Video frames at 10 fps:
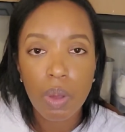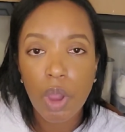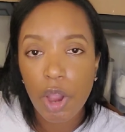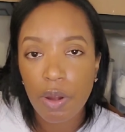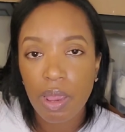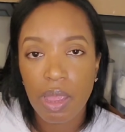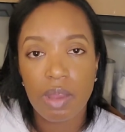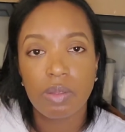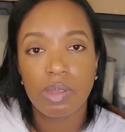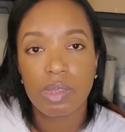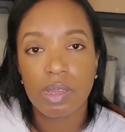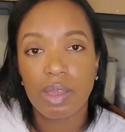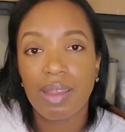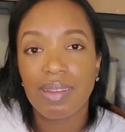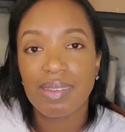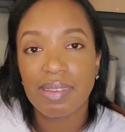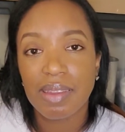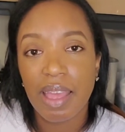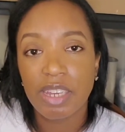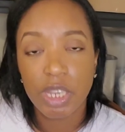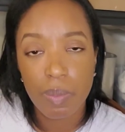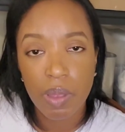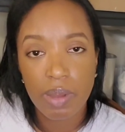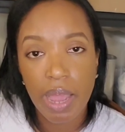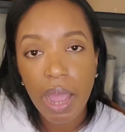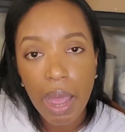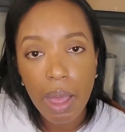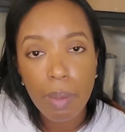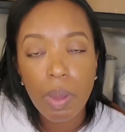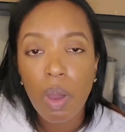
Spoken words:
carterandcandlestick@gmail.com,